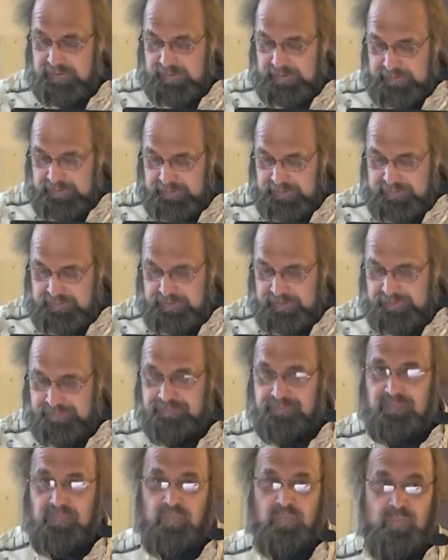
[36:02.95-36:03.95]
And it,
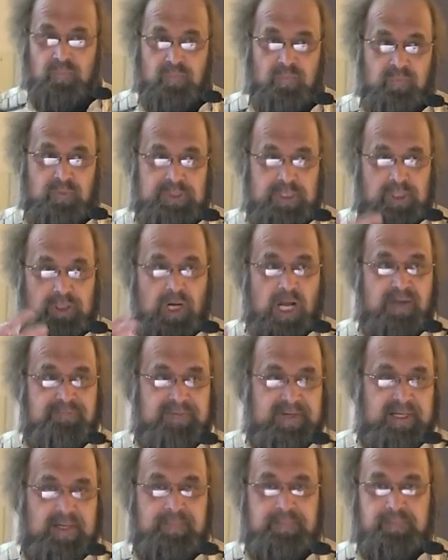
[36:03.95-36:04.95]
um, when you're
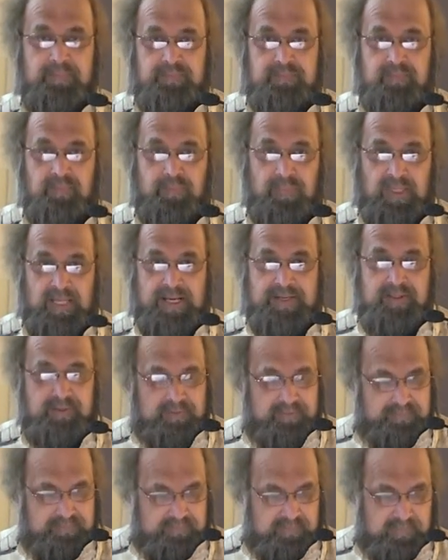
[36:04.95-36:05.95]
coughing up blood,
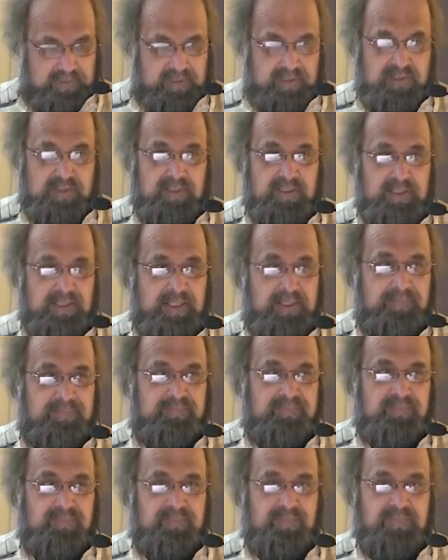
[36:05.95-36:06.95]

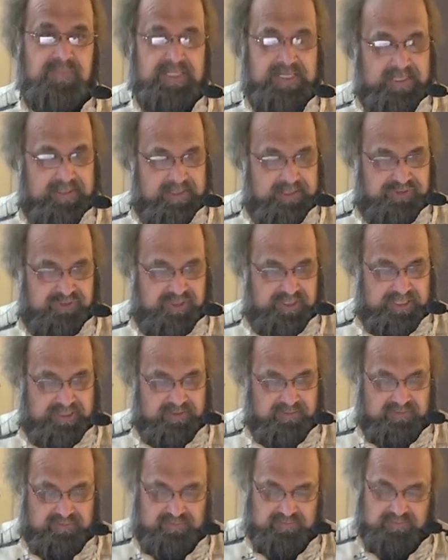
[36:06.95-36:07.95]
um, the end is
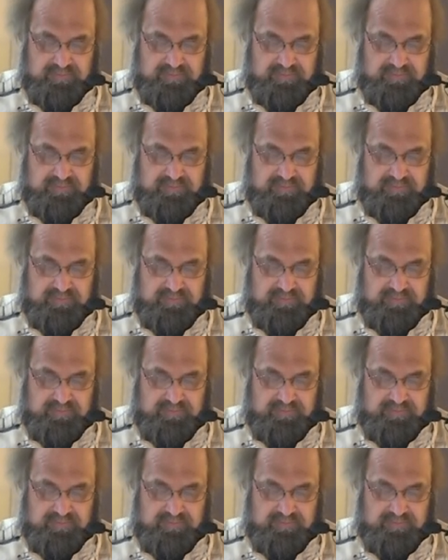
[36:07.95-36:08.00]
near.